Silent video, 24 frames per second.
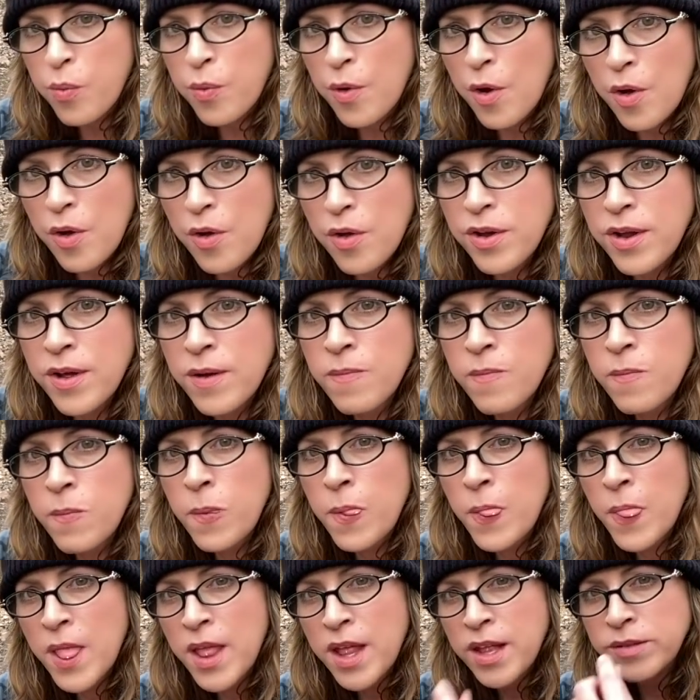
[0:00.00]
rolled
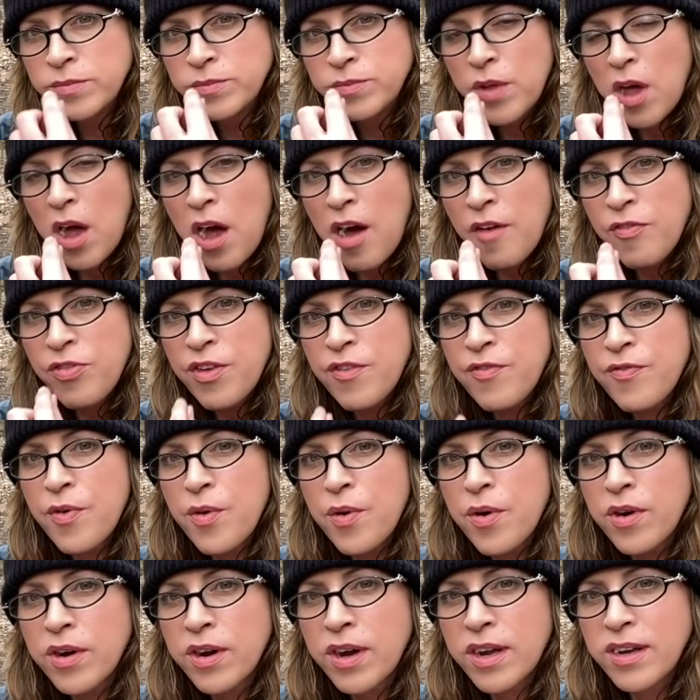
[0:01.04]
off the
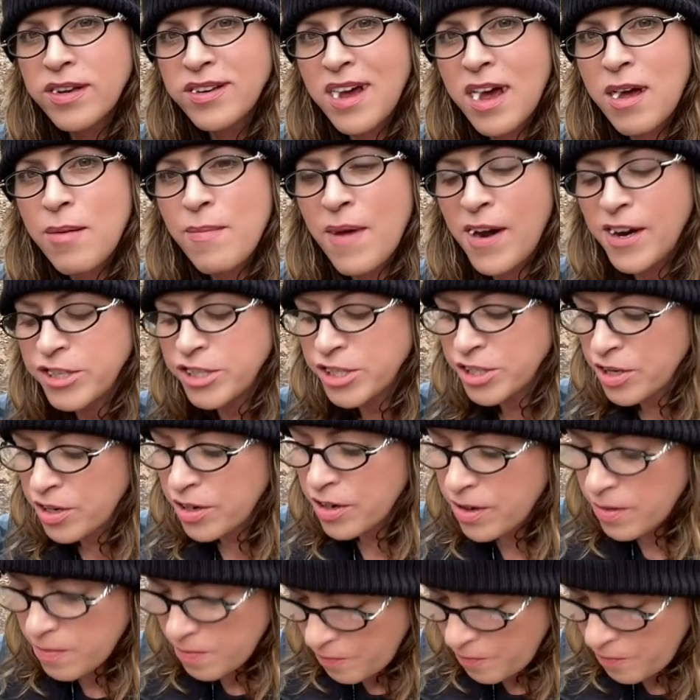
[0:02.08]
fork down my shirt